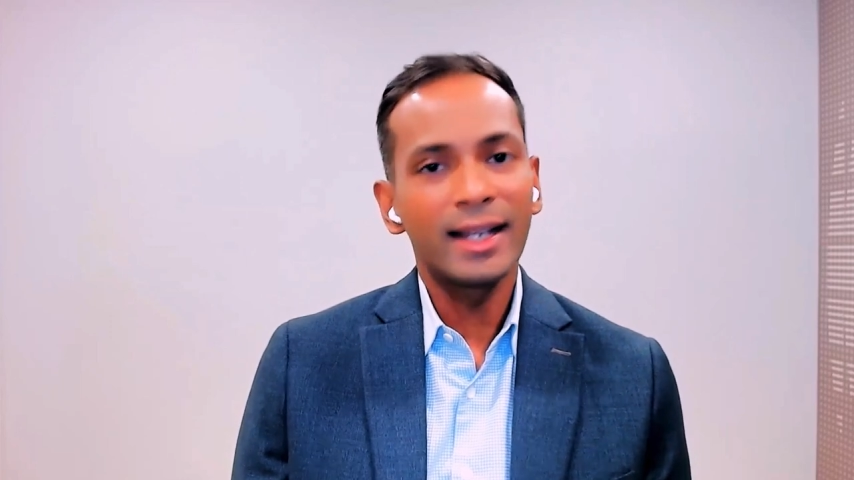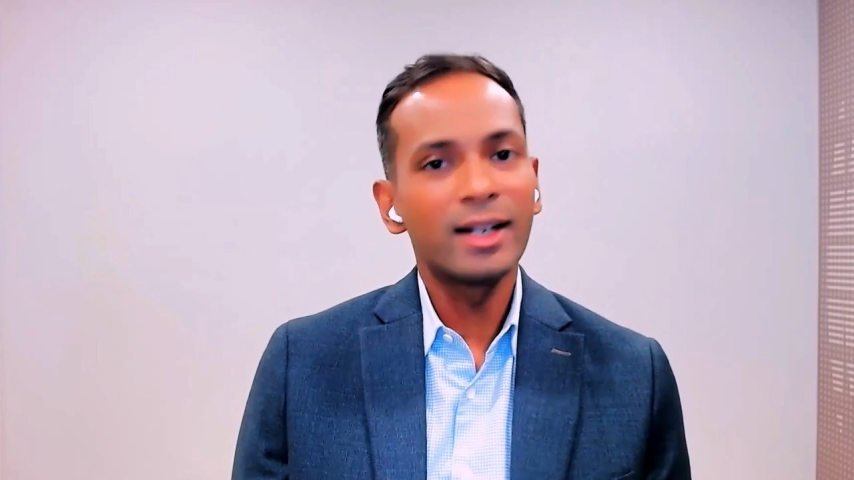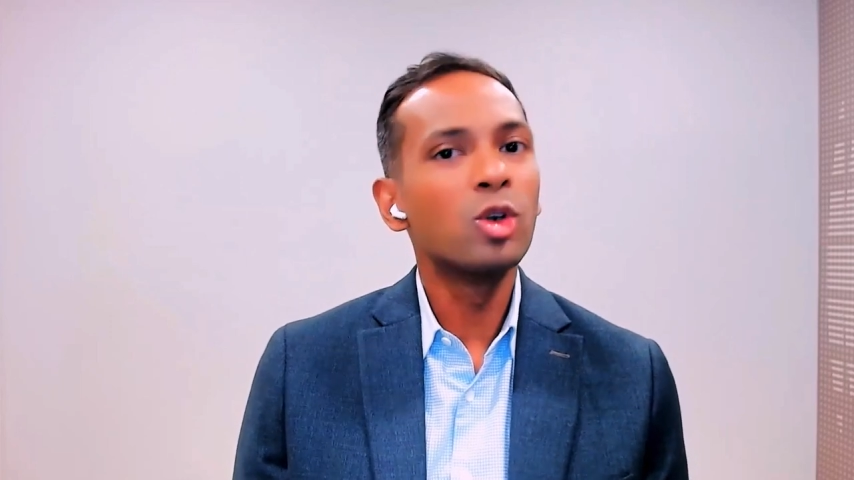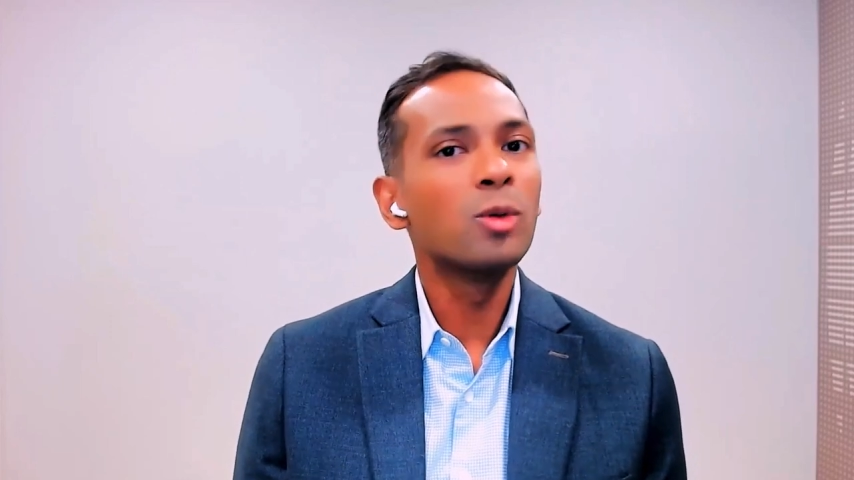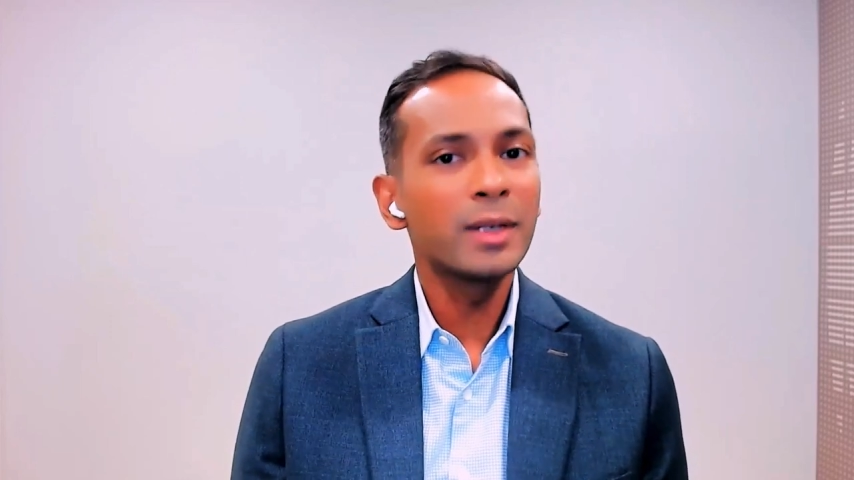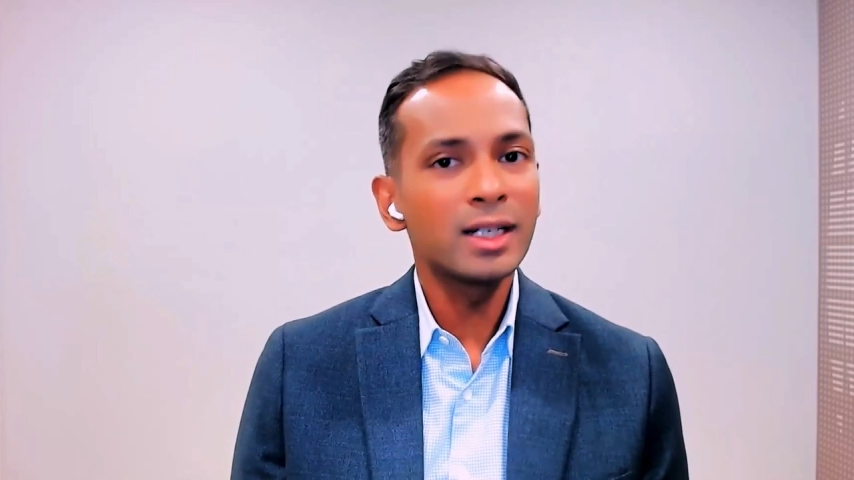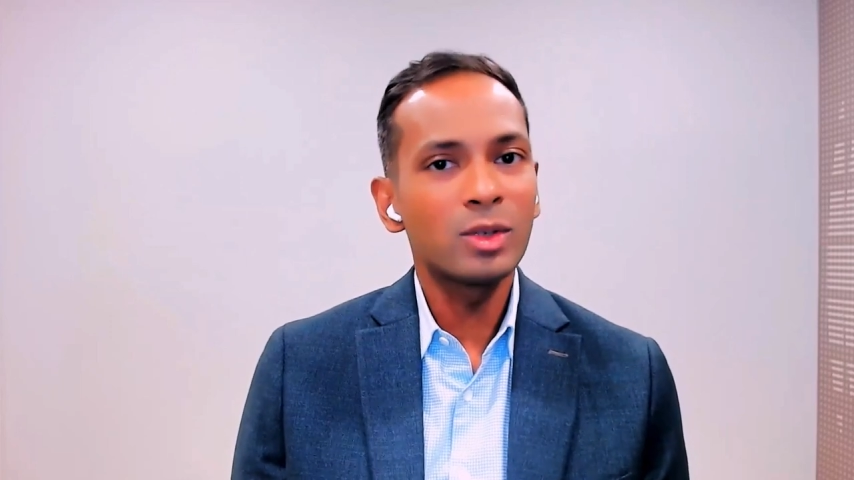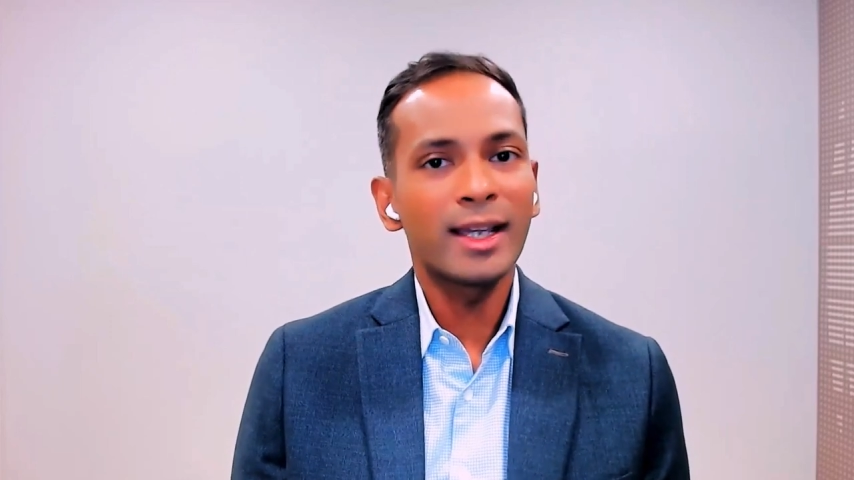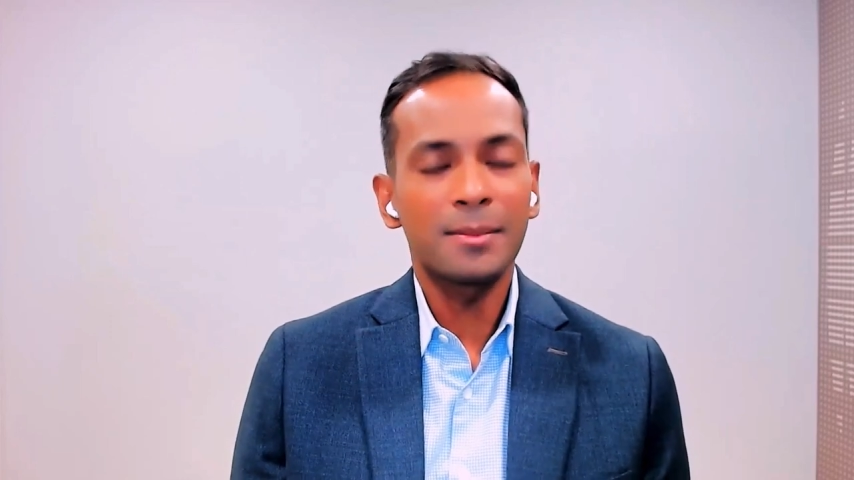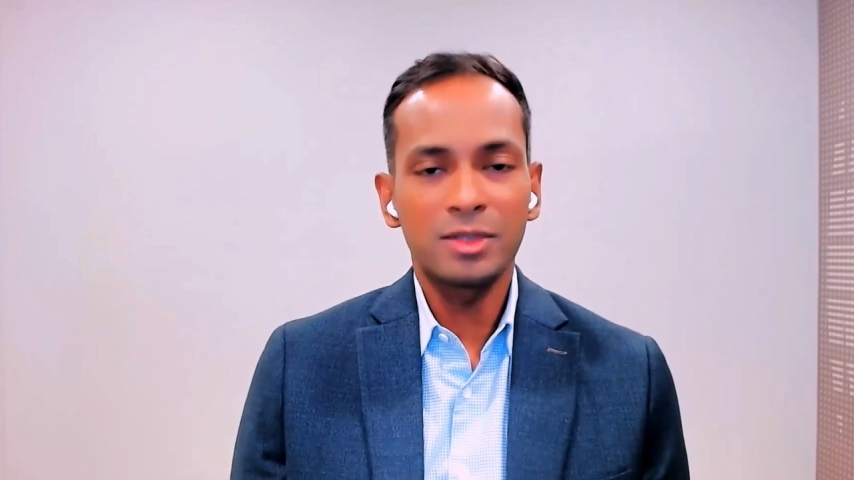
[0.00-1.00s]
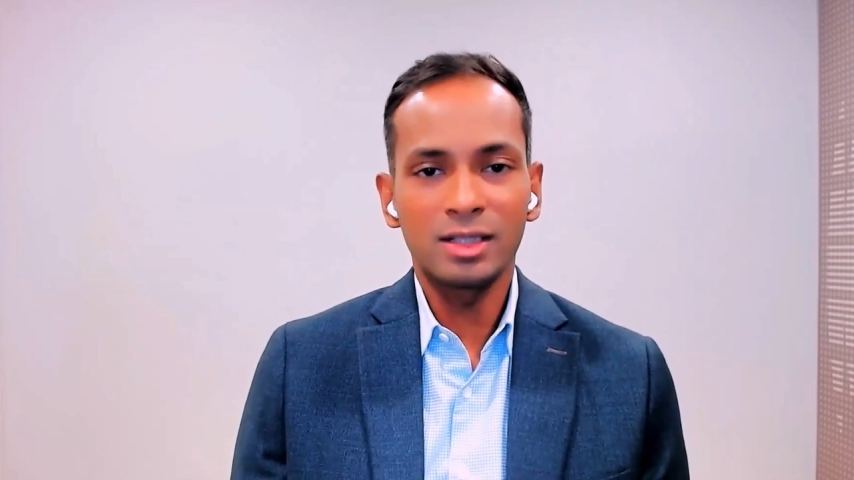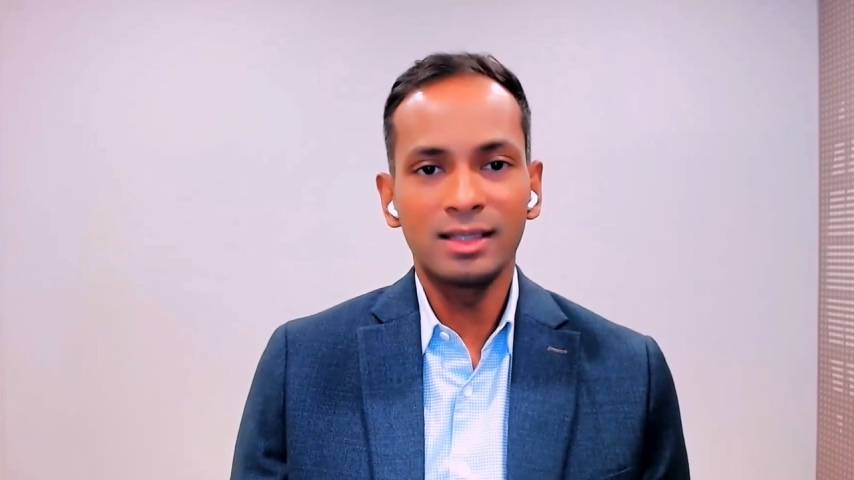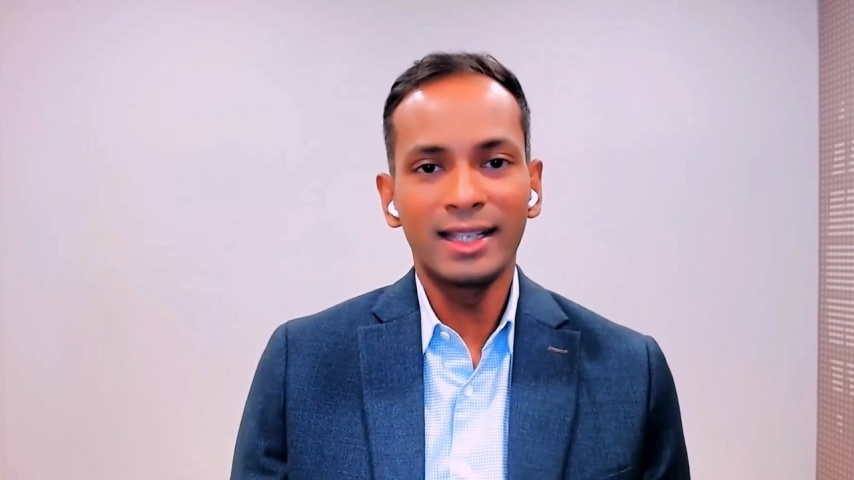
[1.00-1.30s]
and hoping to capture the